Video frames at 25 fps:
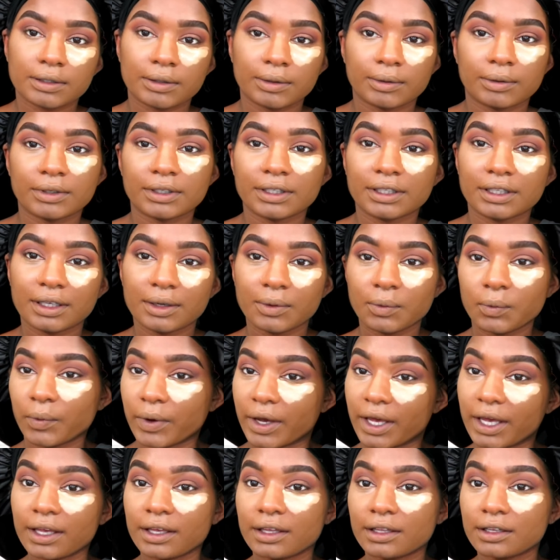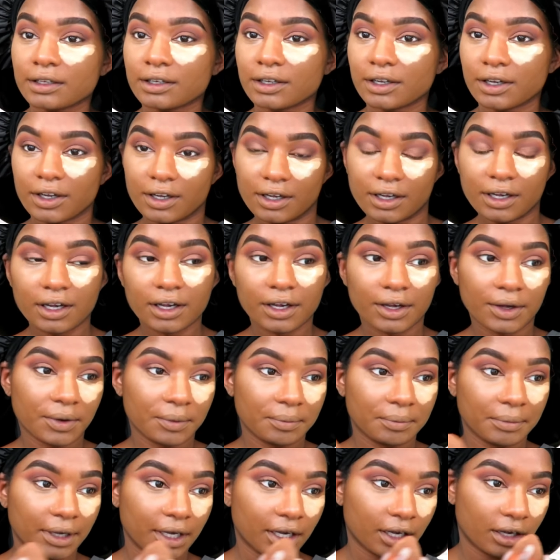Totally wet. Oh
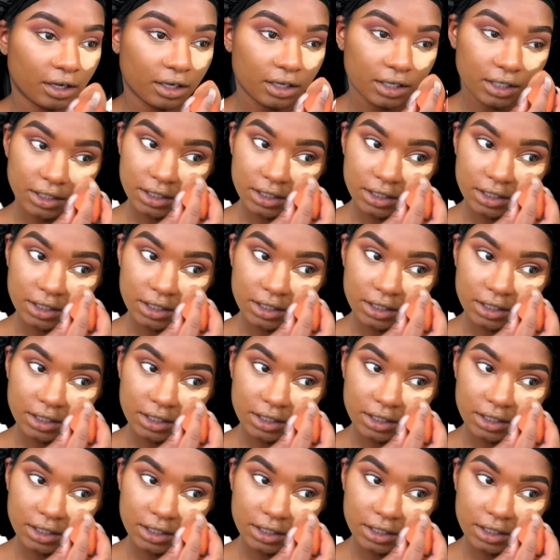my gosh.